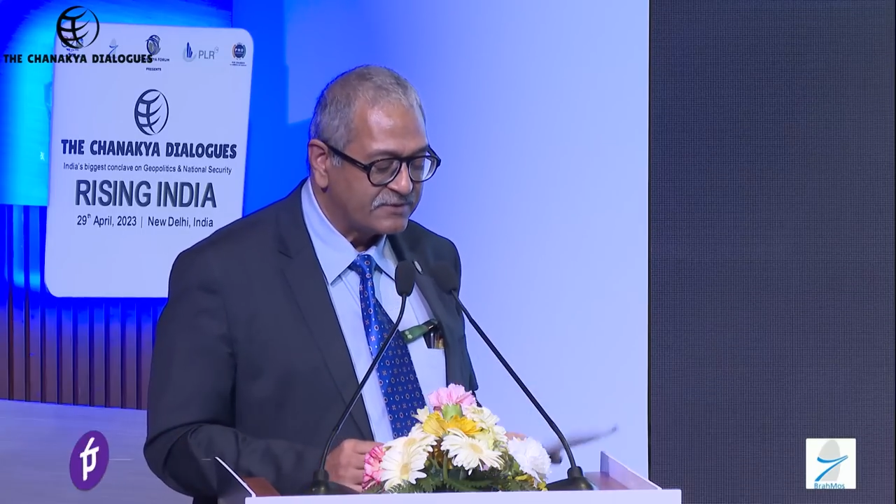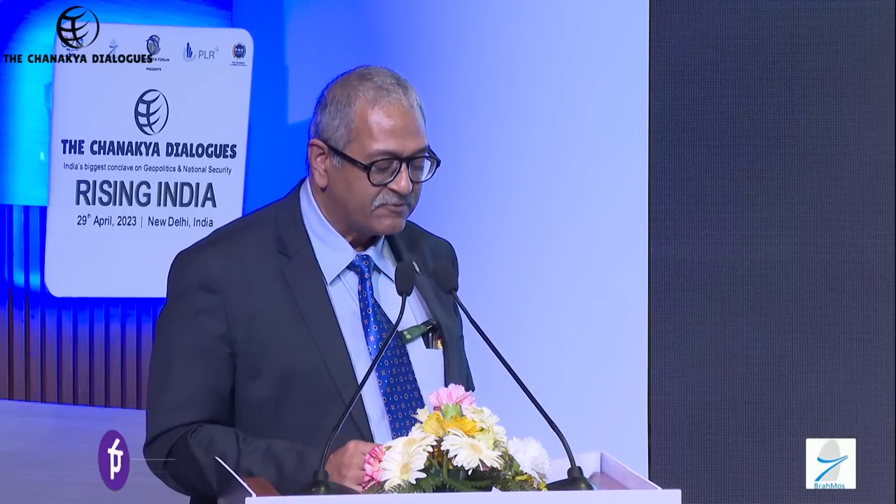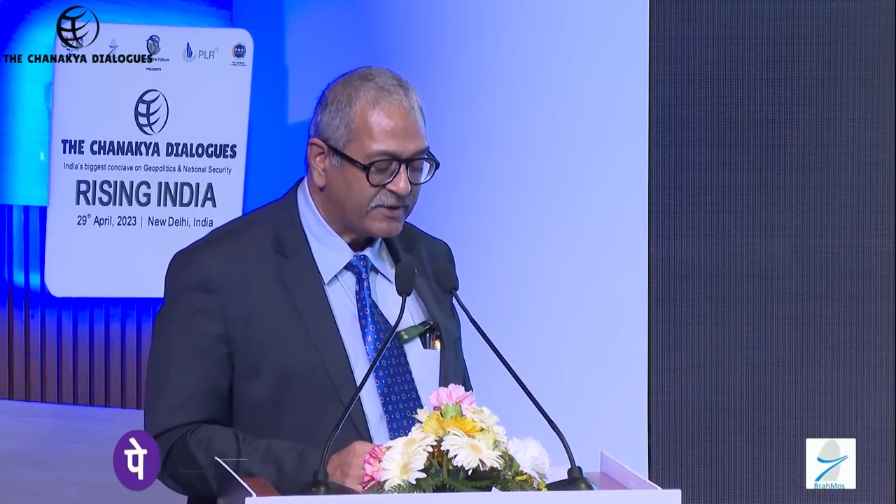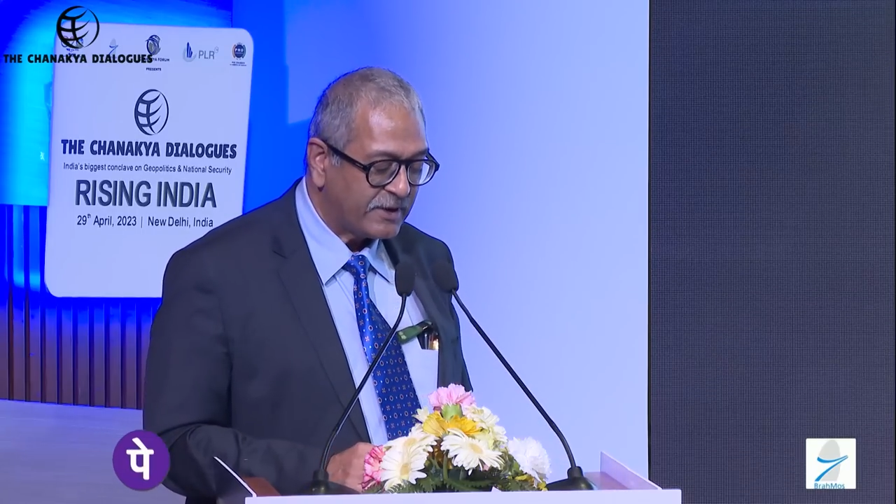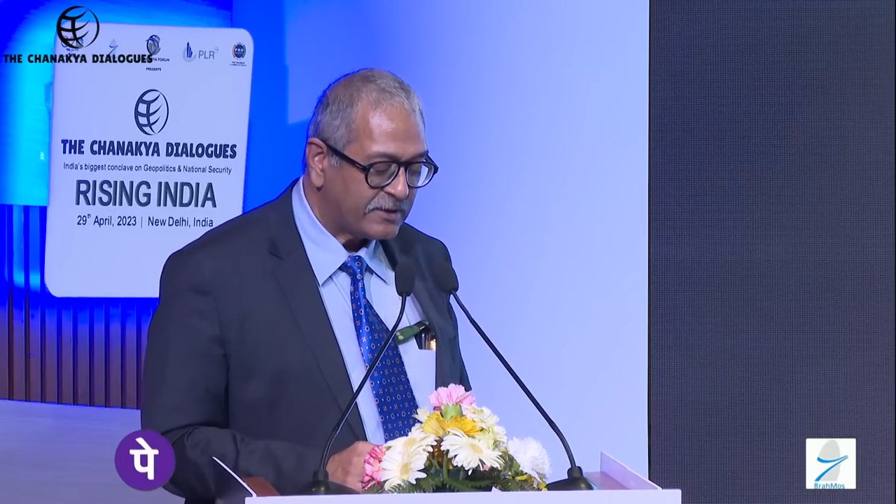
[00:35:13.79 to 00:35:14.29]

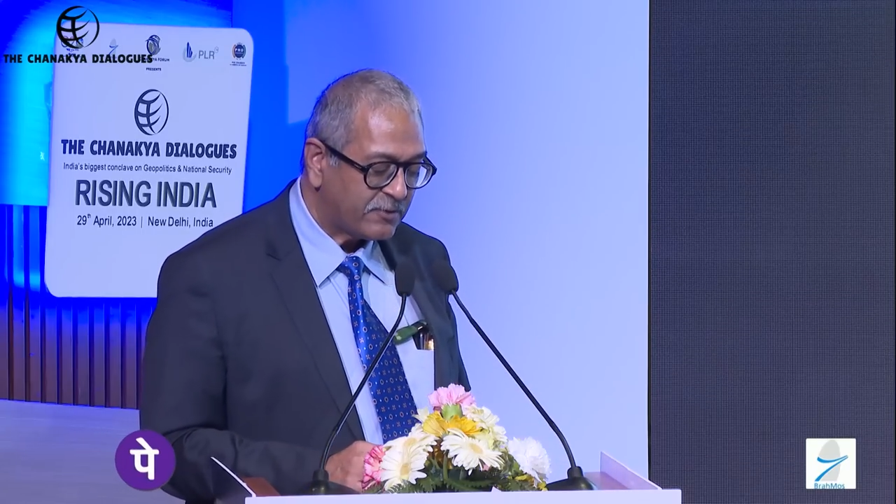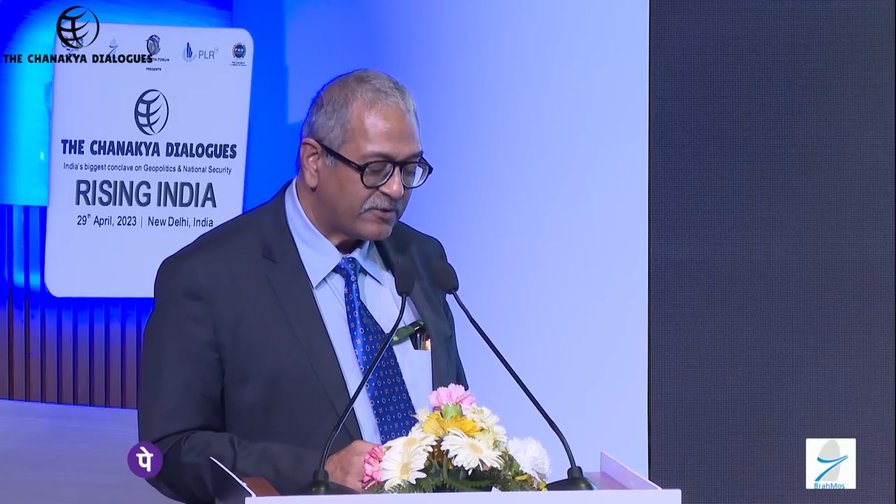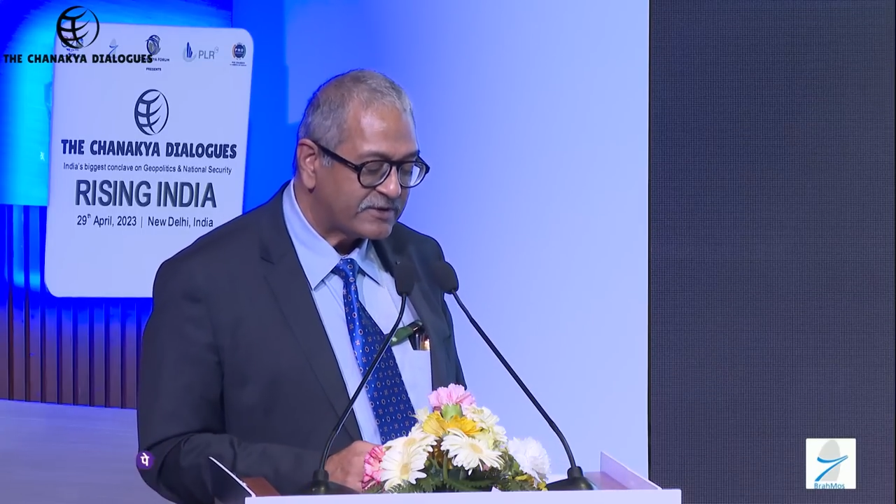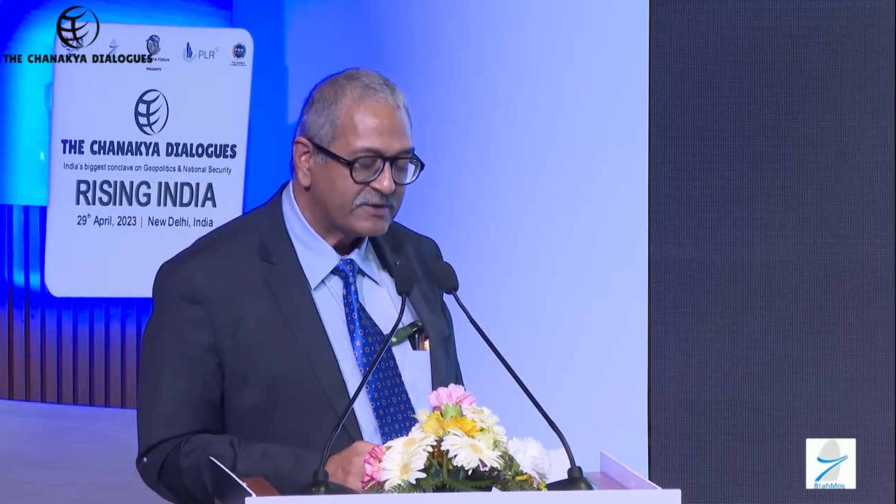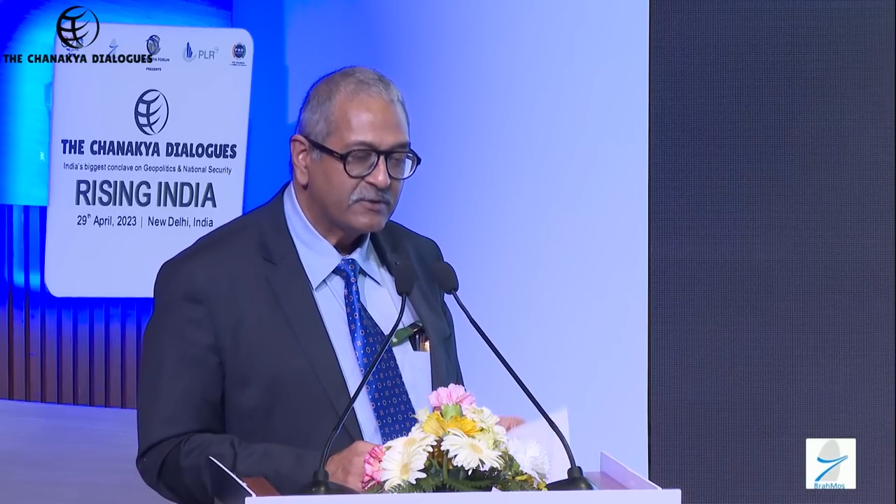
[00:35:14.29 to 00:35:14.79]

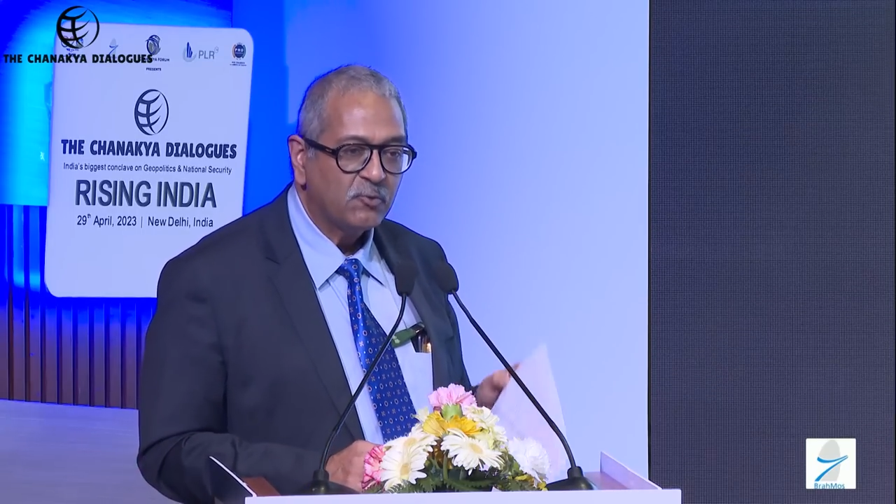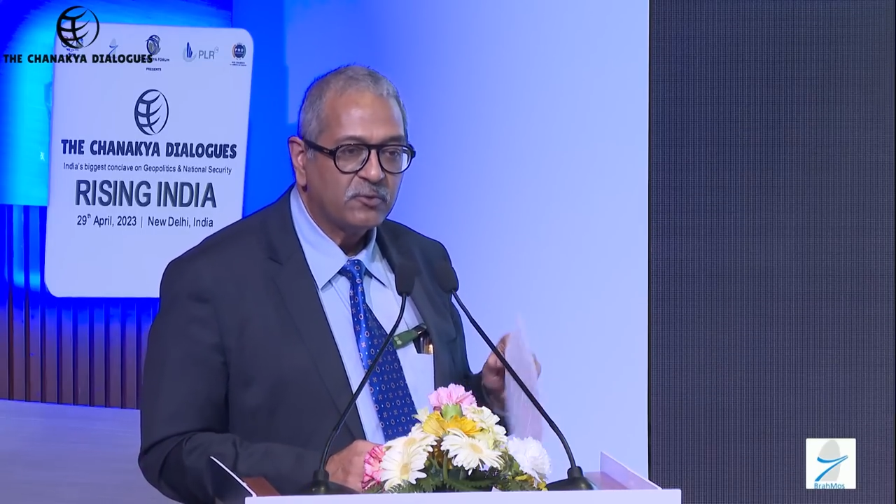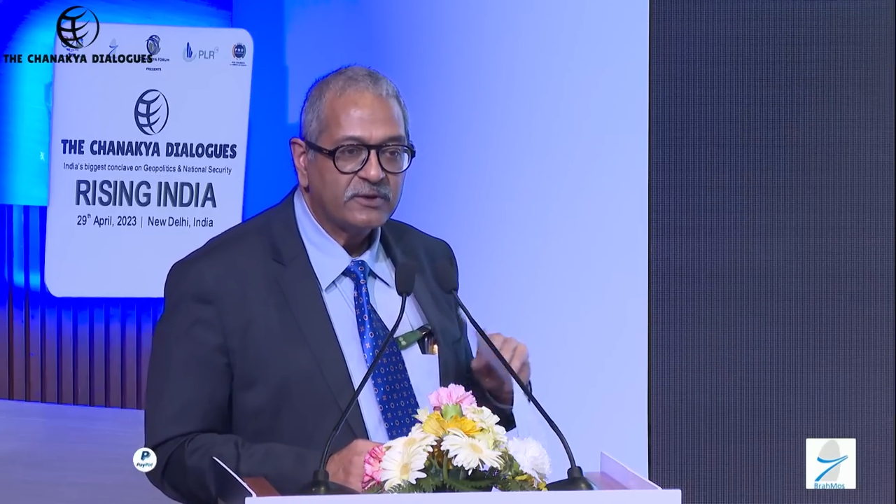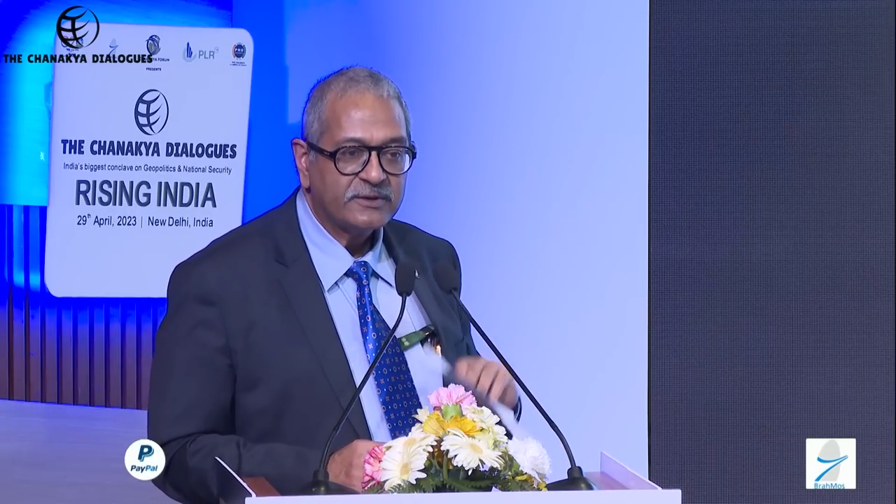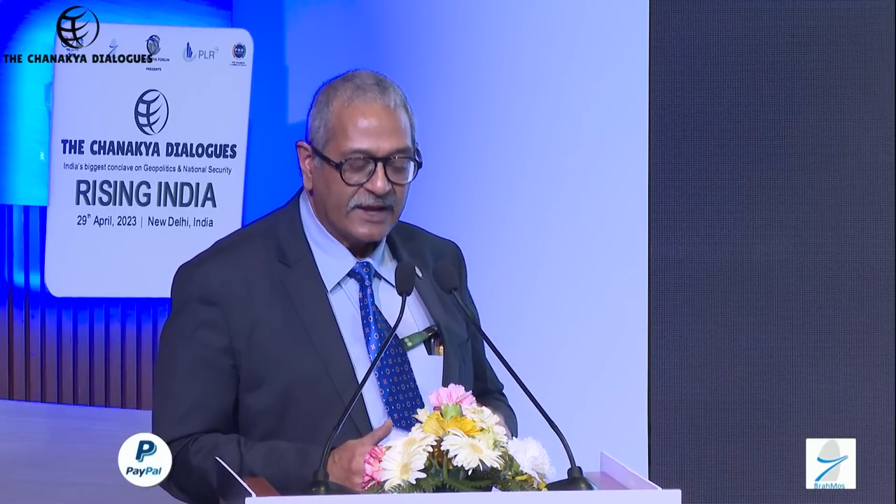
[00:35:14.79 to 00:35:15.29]
innovation over
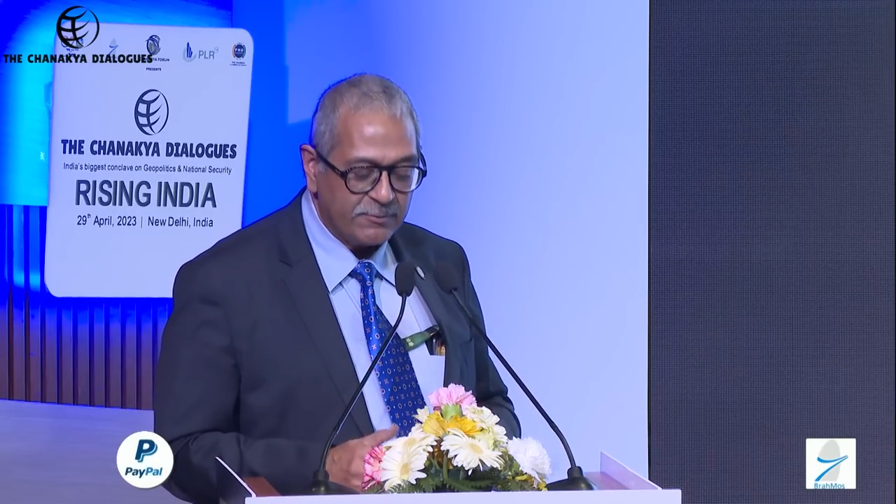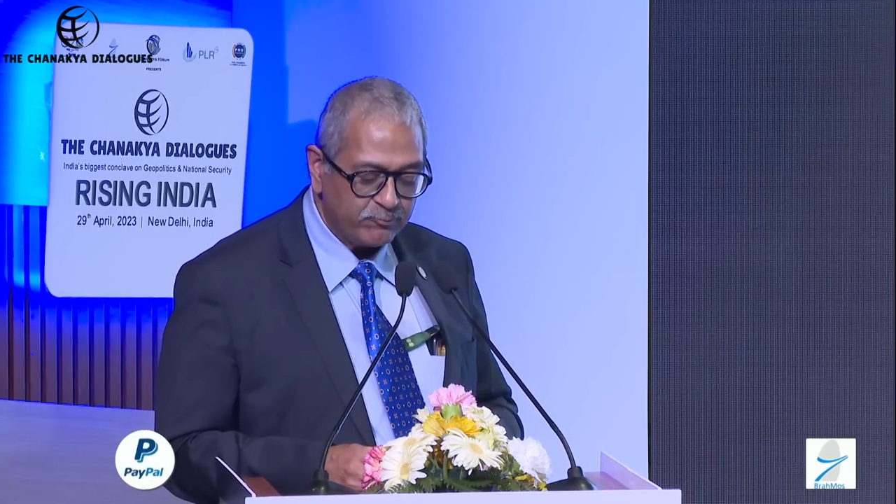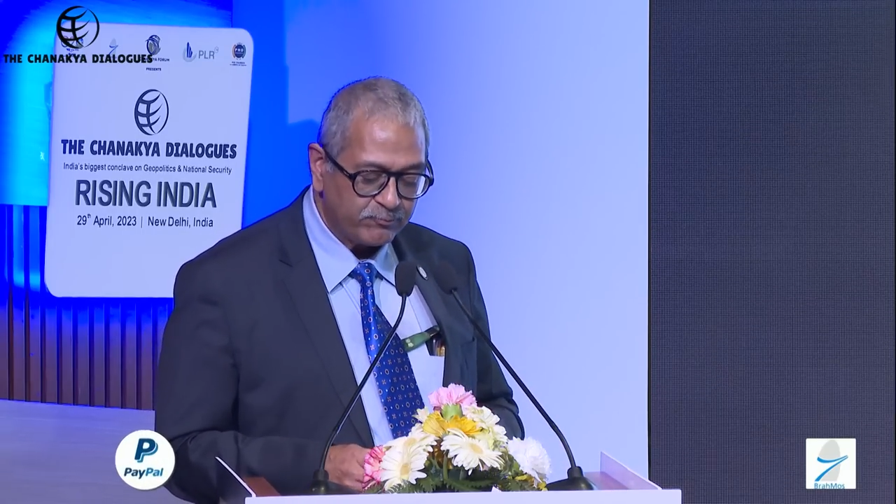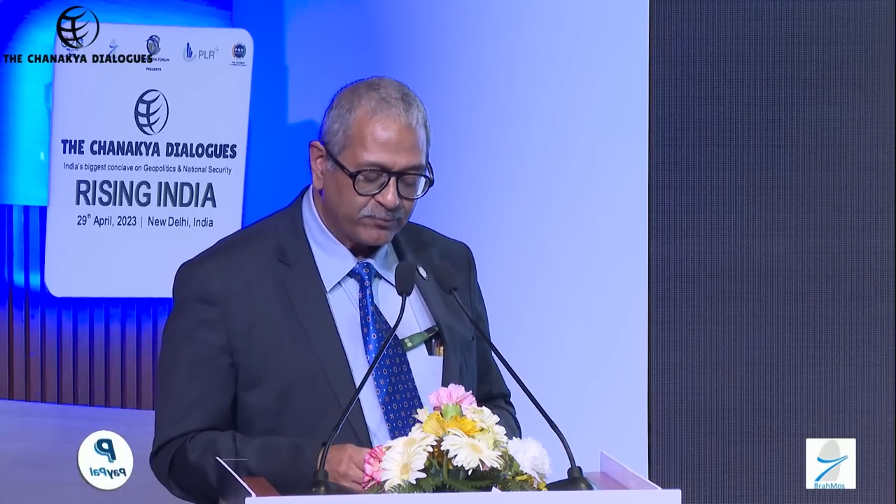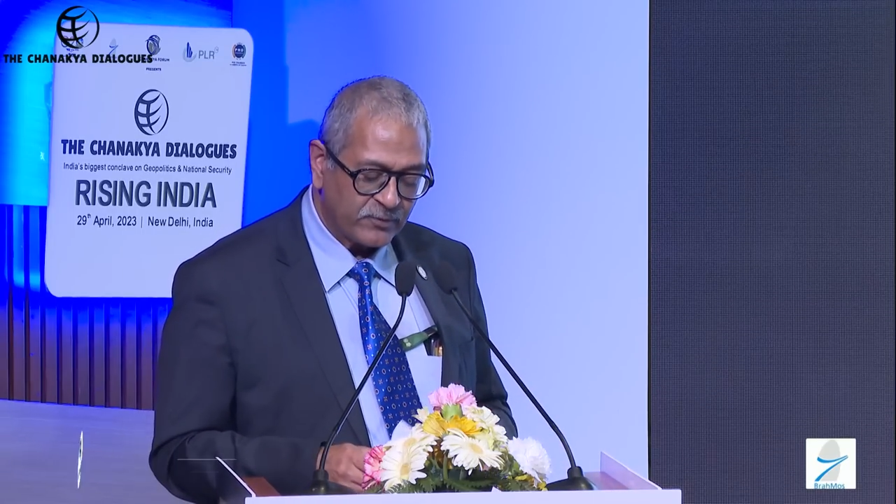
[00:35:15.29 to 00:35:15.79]
the time.